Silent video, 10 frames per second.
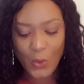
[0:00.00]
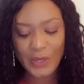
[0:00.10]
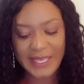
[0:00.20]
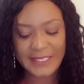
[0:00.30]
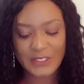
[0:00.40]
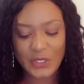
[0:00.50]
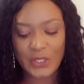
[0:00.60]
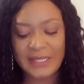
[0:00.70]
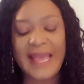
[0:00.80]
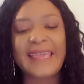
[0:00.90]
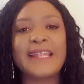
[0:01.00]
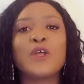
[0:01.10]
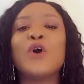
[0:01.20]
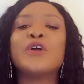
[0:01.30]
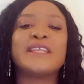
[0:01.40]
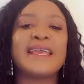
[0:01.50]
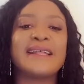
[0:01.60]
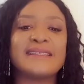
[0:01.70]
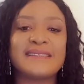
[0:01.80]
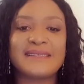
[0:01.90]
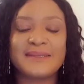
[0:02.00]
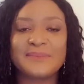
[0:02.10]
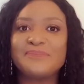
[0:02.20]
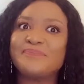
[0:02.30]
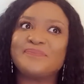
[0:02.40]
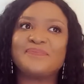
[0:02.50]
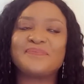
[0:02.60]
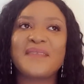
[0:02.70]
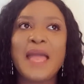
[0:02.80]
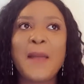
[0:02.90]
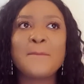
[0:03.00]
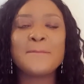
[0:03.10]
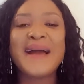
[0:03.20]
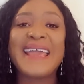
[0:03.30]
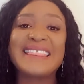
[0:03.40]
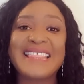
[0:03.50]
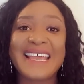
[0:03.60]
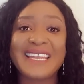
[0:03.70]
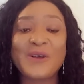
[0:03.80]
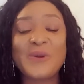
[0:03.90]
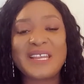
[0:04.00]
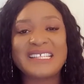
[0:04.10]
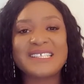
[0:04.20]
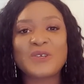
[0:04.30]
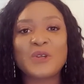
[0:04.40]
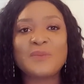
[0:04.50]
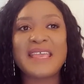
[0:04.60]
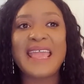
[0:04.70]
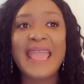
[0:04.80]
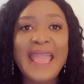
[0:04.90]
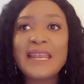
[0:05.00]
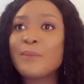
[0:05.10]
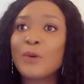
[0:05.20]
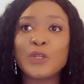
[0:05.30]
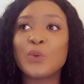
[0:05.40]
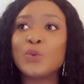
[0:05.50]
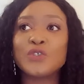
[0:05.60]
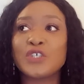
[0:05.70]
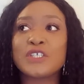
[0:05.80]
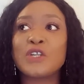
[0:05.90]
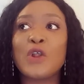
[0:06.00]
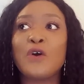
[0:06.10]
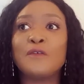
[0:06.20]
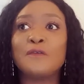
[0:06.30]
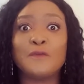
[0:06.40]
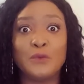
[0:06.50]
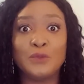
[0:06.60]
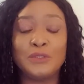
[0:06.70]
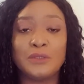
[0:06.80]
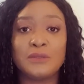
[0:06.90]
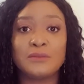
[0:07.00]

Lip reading: who is your target audience? My target audience is going to be anybody who just loves food.